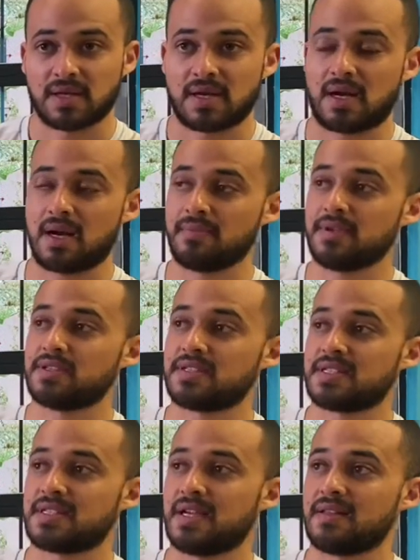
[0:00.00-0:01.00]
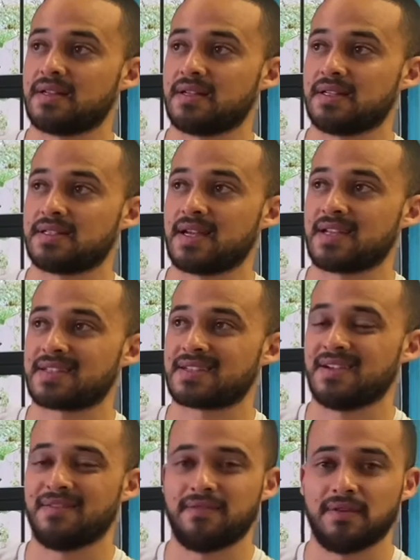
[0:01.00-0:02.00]
I'm here to say that it takes
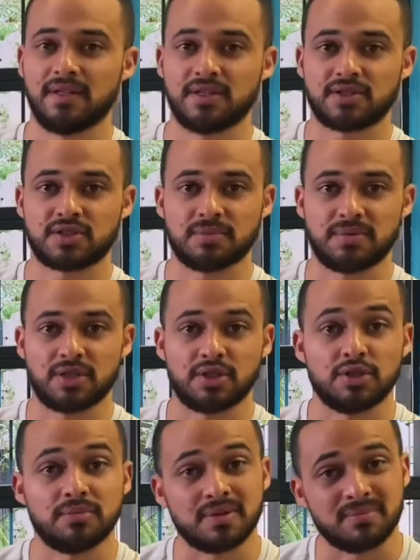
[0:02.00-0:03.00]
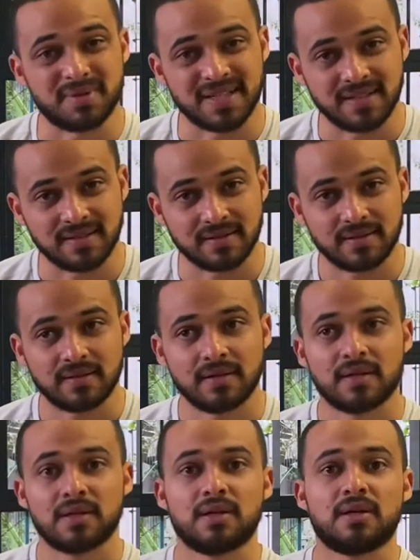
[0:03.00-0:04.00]
a village to be a human being.
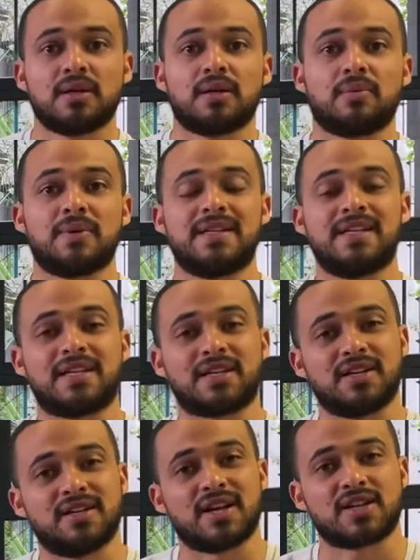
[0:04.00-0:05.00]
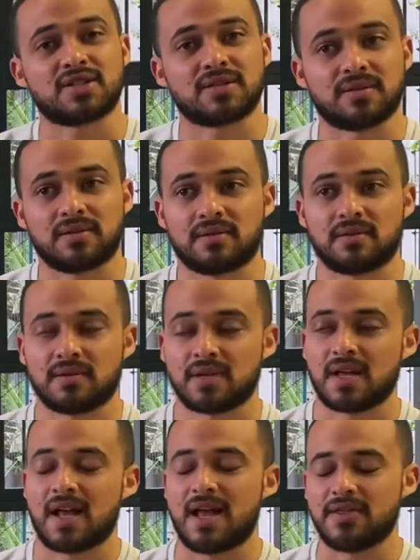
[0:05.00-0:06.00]
We need connection.
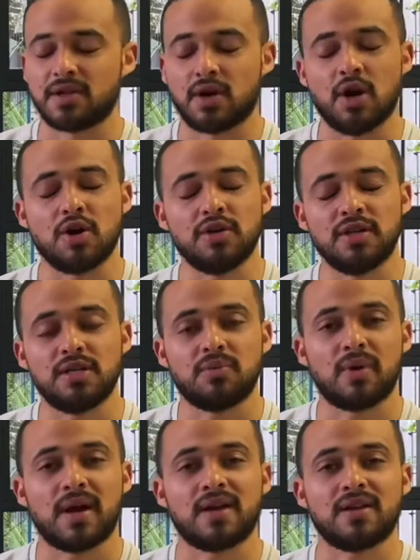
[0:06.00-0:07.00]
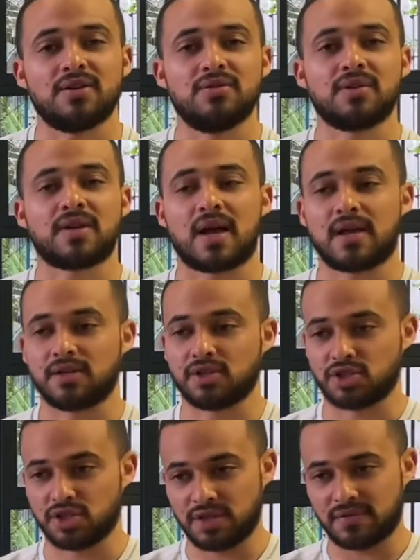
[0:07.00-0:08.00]
And the only way you can
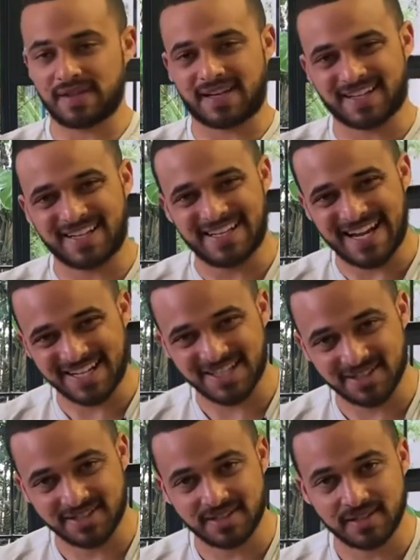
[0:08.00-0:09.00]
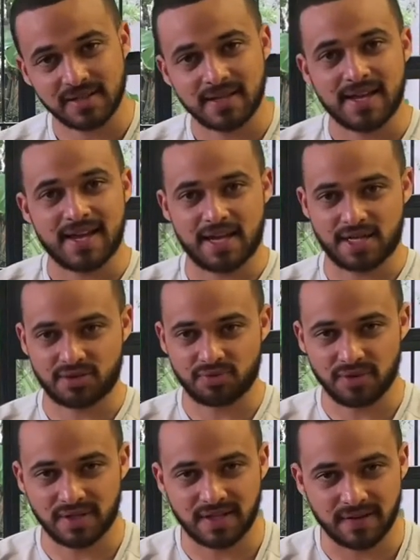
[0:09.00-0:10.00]
achieve that connection is
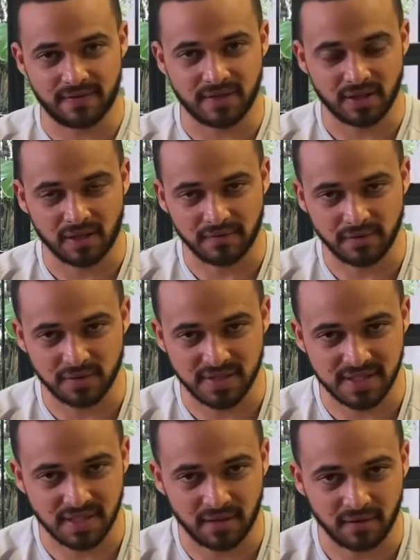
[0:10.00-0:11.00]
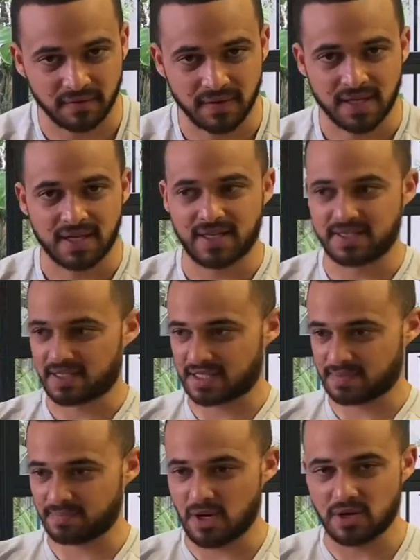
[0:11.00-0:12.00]
through giving of yourself. It's
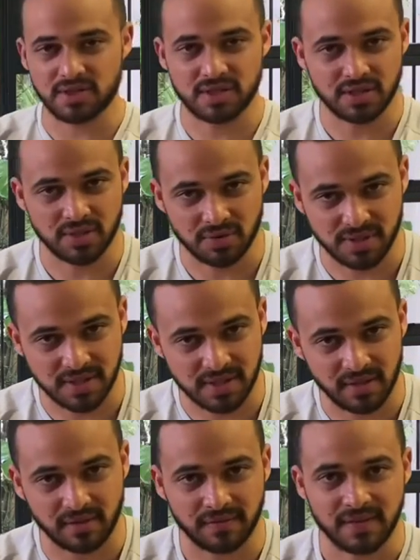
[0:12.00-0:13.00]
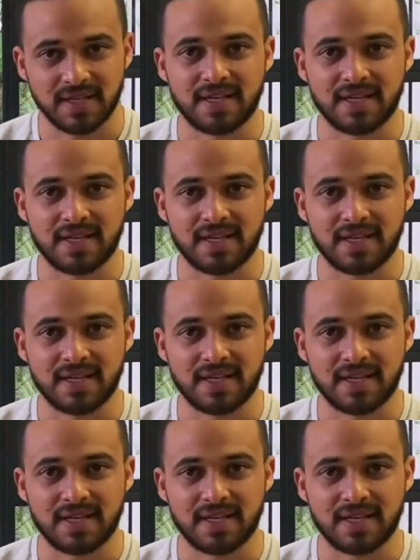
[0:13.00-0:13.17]
exposing yourself.